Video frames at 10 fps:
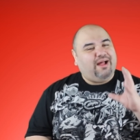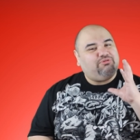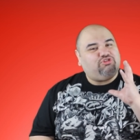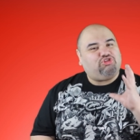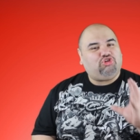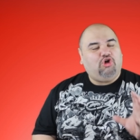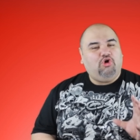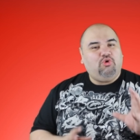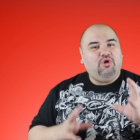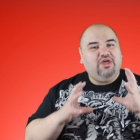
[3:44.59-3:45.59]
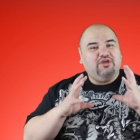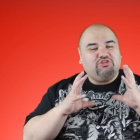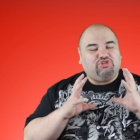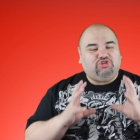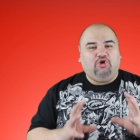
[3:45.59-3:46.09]
I'm so,
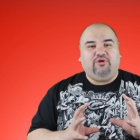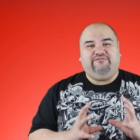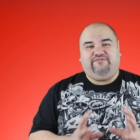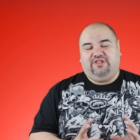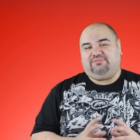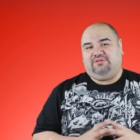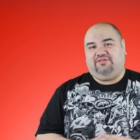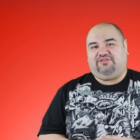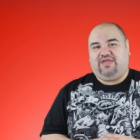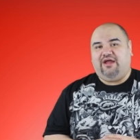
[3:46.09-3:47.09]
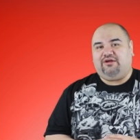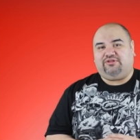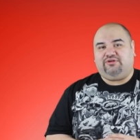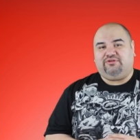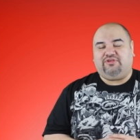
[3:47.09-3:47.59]
so enveloped in these
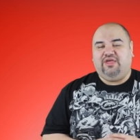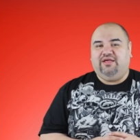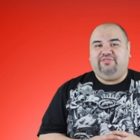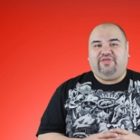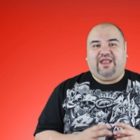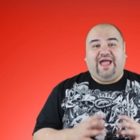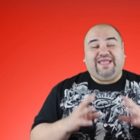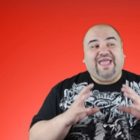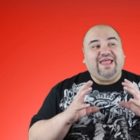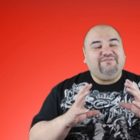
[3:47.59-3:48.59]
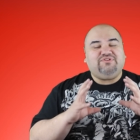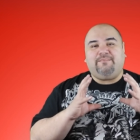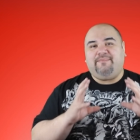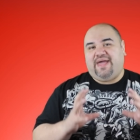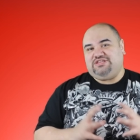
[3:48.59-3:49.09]
characters that I can't even
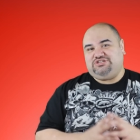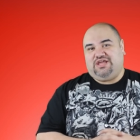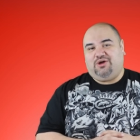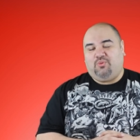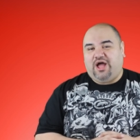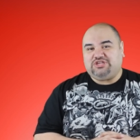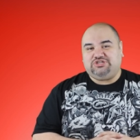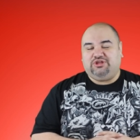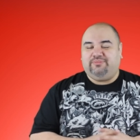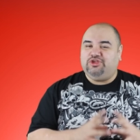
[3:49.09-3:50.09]
imagine not watching them.